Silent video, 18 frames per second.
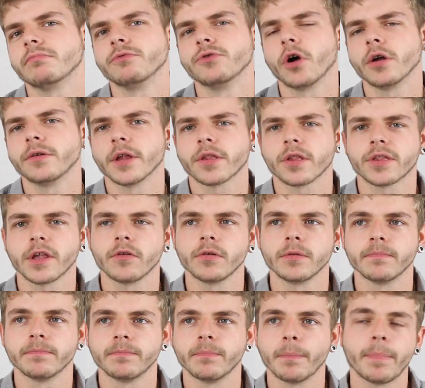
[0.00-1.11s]
not
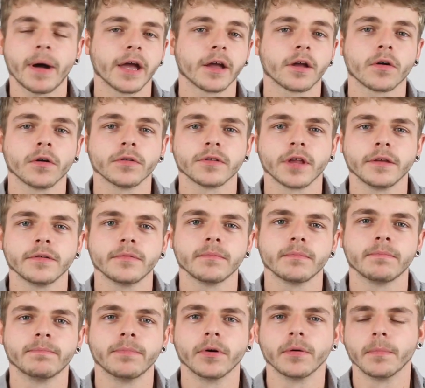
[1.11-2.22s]
necessarily bike
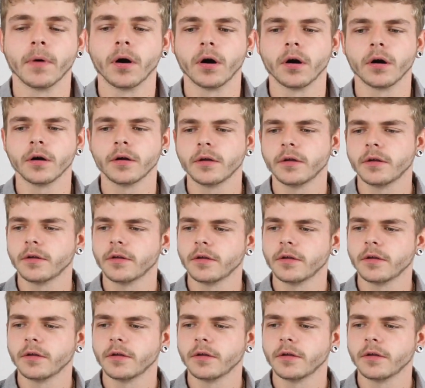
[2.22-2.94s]
content, but more...